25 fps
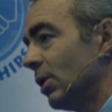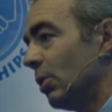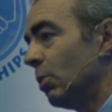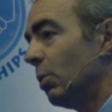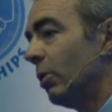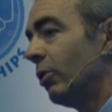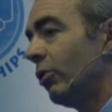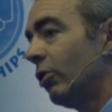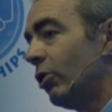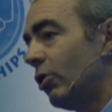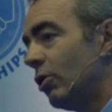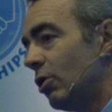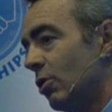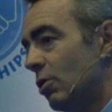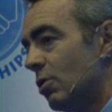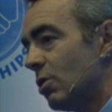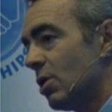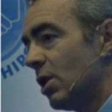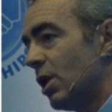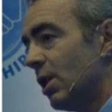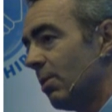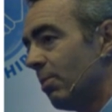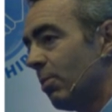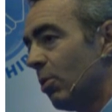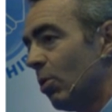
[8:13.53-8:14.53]
was
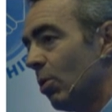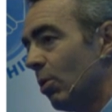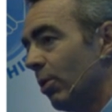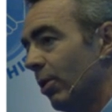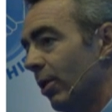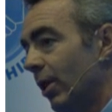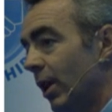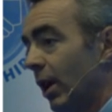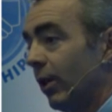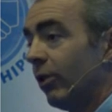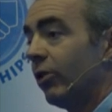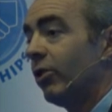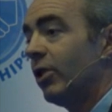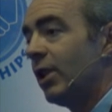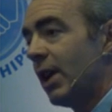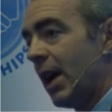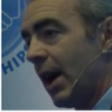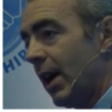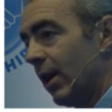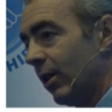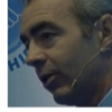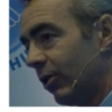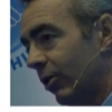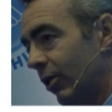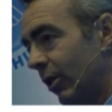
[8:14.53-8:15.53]
hugely important. That's the
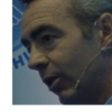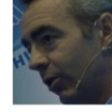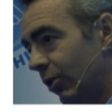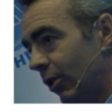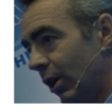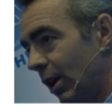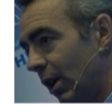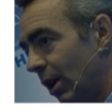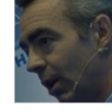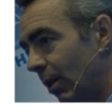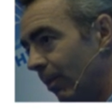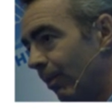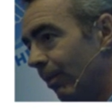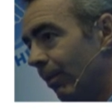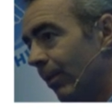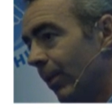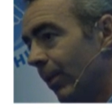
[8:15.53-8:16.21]
access in.